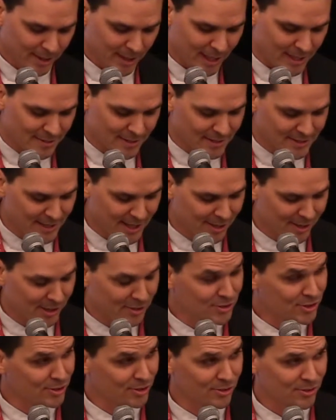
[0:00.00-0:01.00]
As he stared
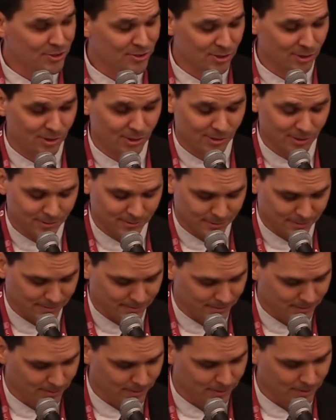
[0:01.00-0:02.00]
into your soul,
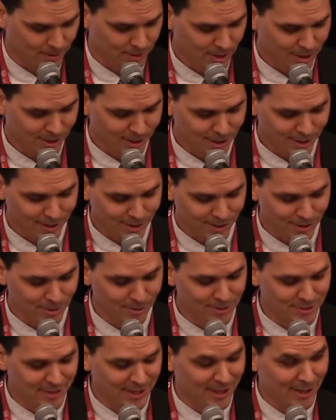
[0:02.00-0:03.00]
you
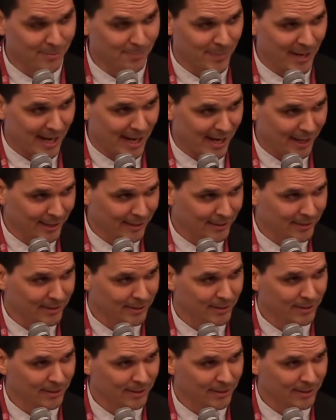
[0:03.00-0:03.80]
stared back,